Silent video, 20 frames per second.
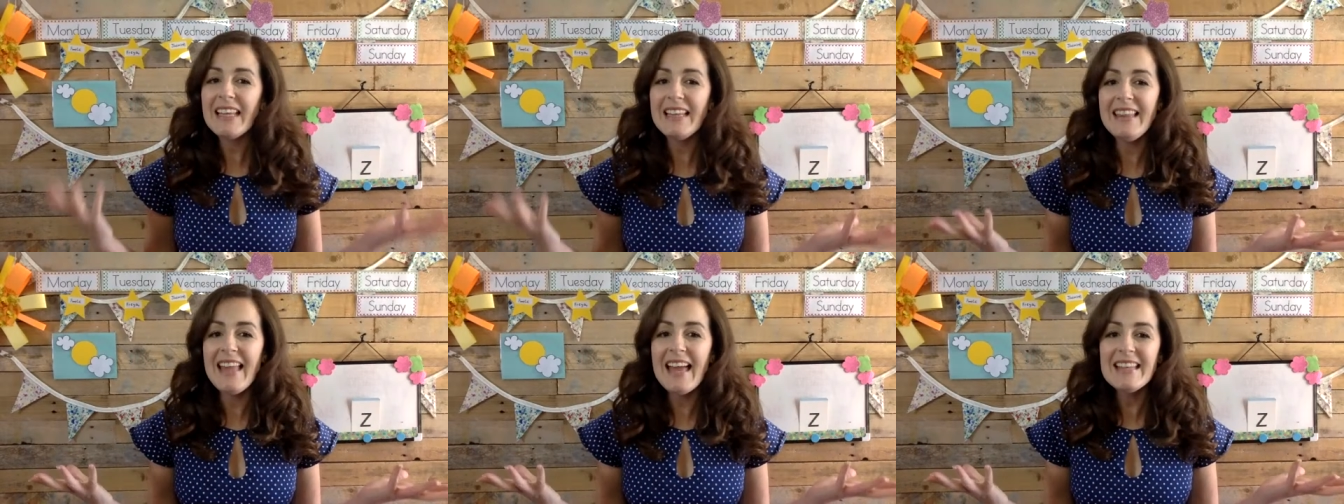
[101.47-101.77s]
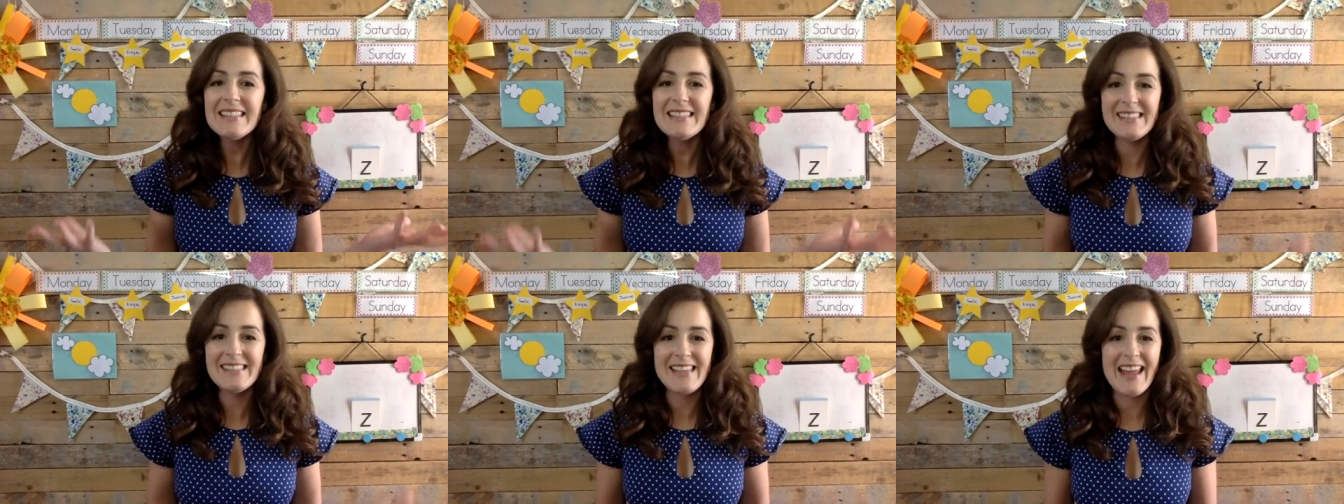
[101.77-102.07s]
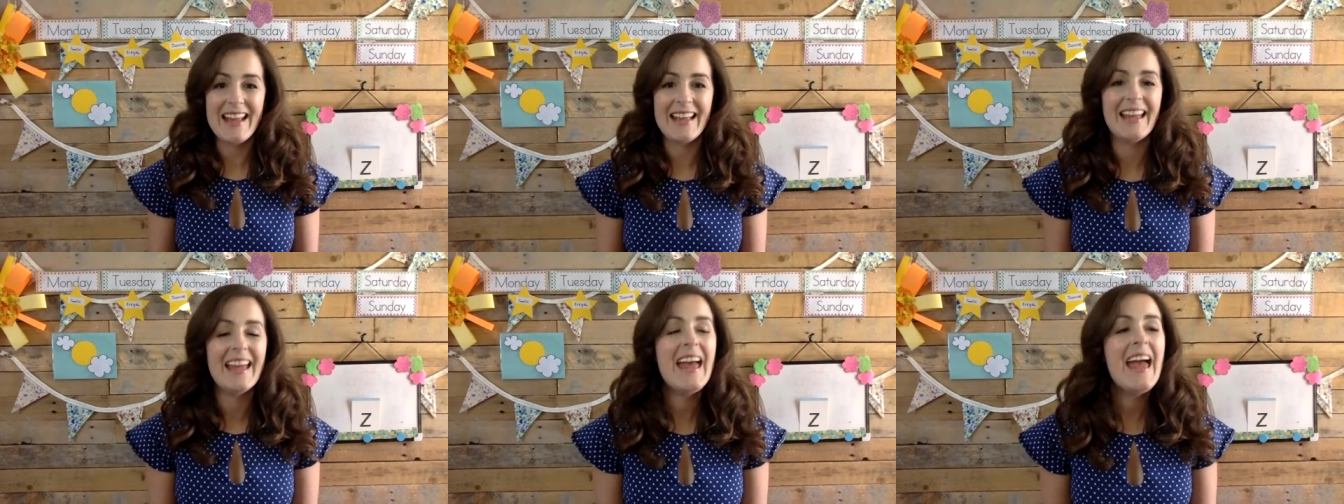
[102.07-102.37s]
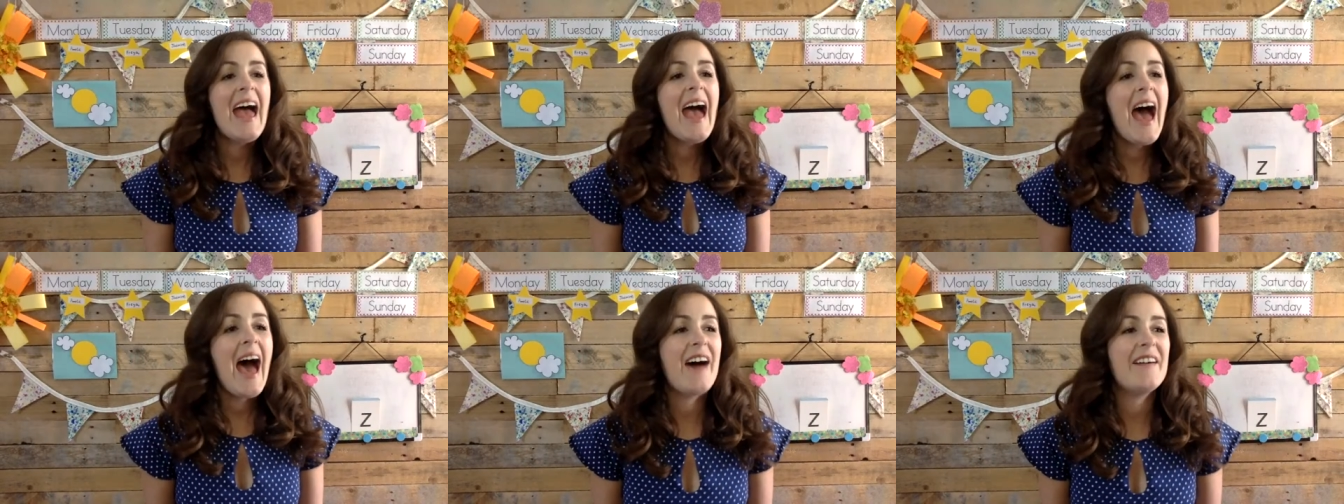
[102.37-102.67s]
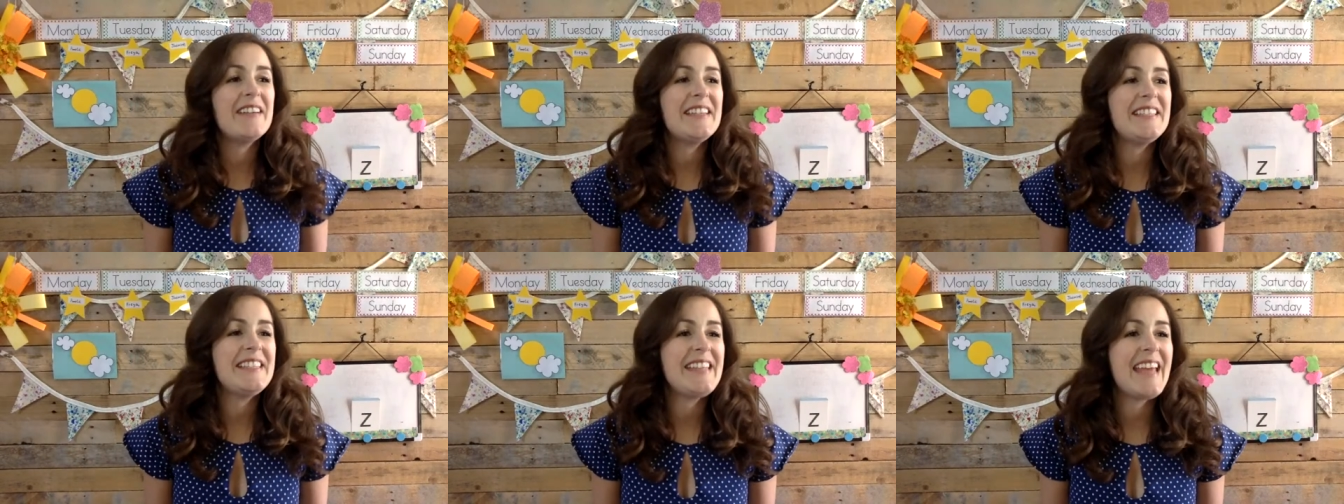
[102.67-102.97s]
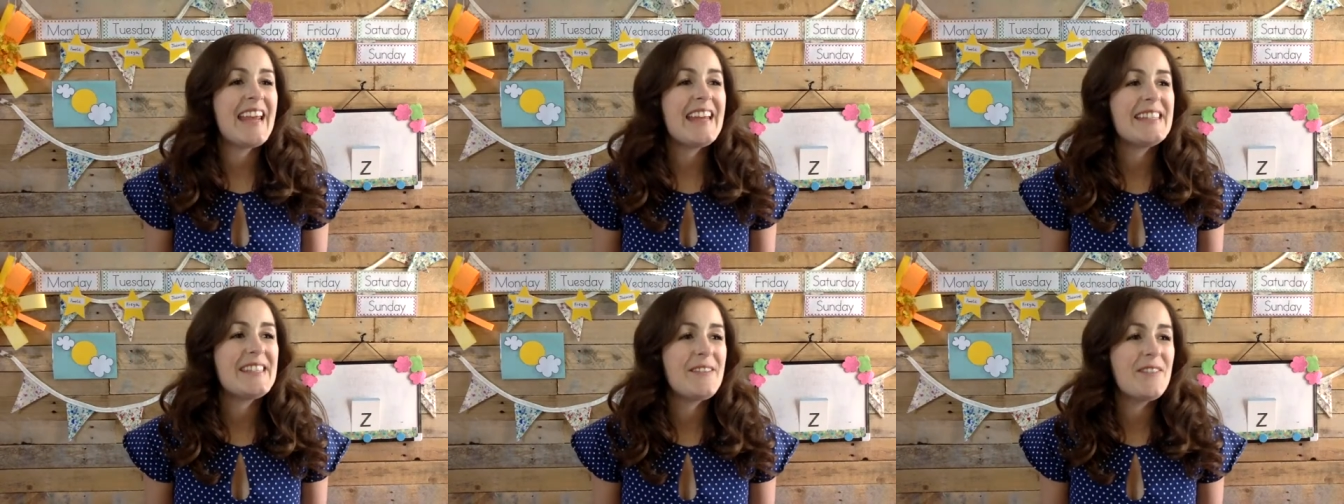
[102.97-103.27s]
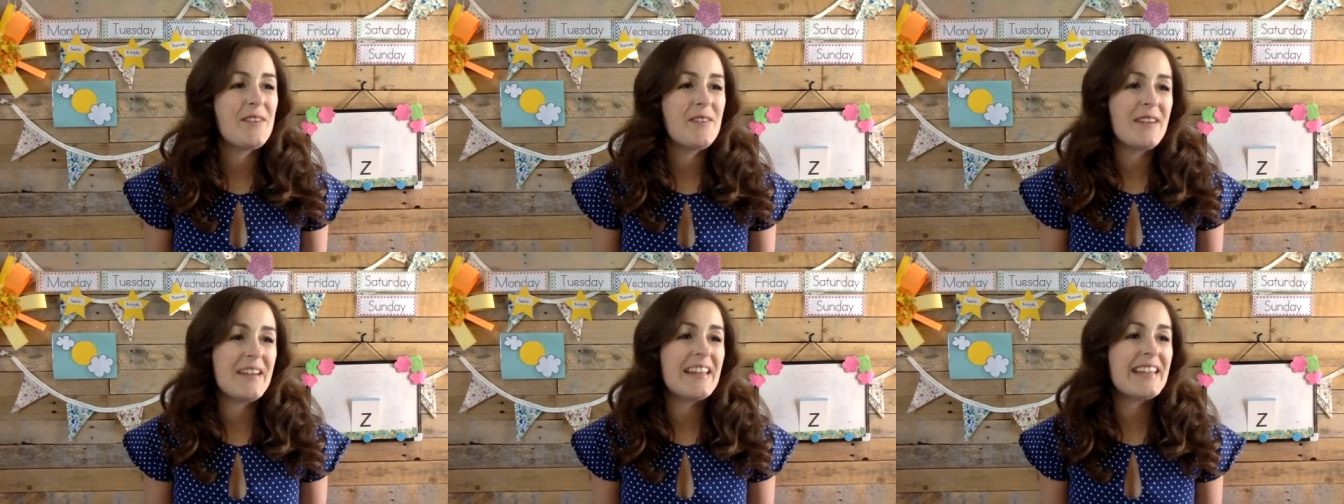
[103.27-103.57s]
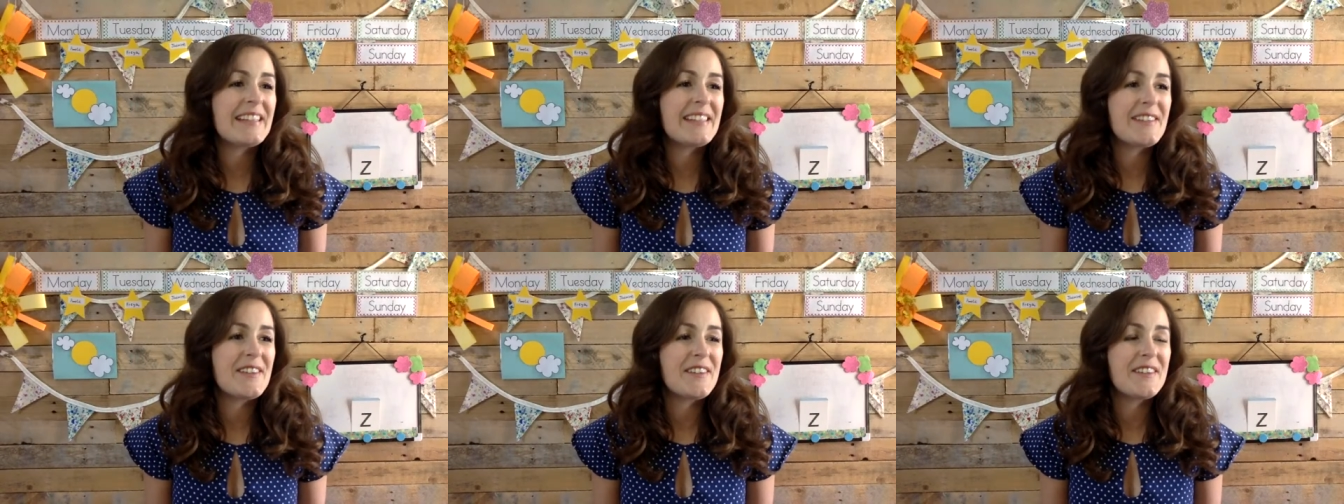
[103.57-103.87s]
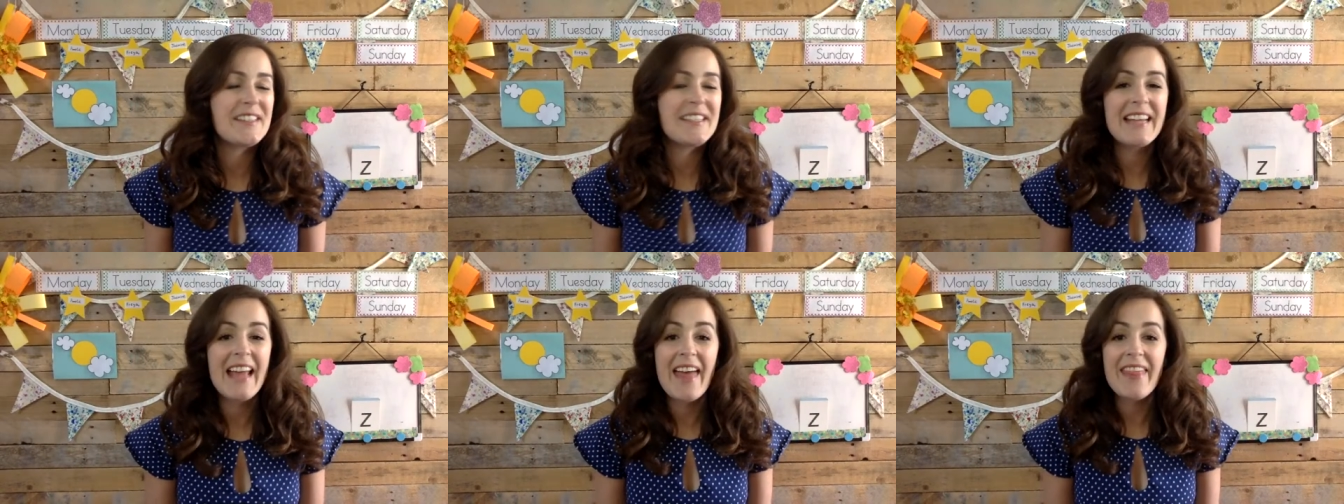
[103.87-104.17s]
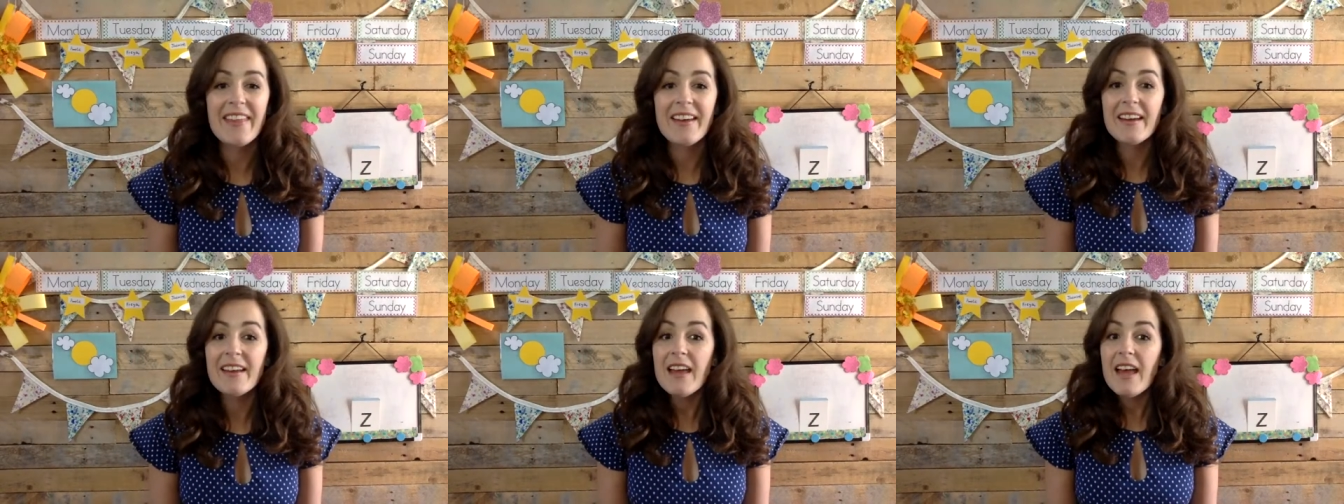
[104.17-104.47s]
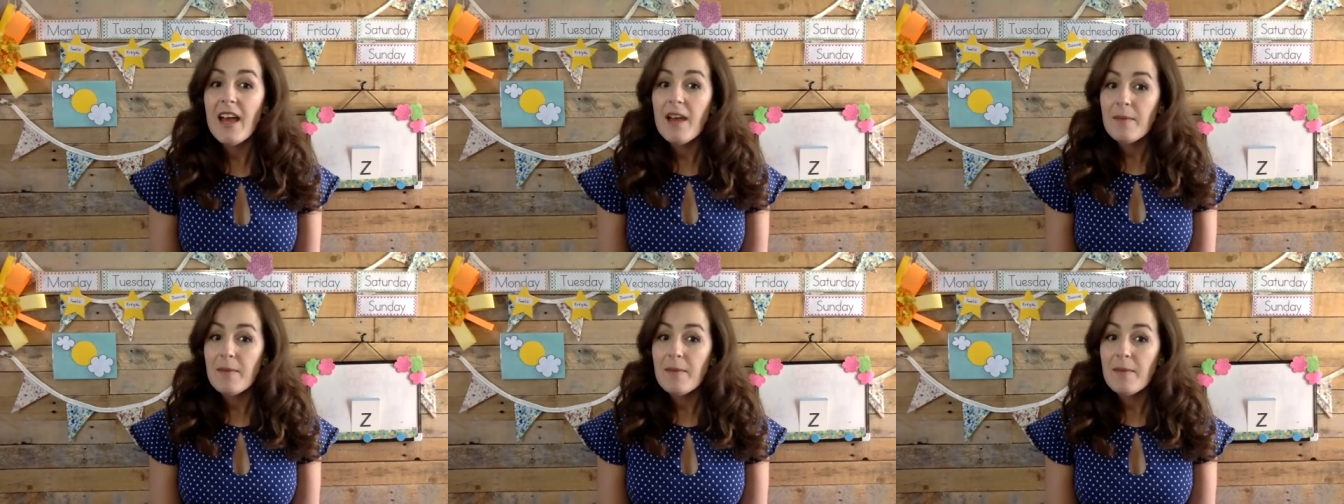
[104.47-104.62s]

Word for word: Let's sing our Days of the Week song together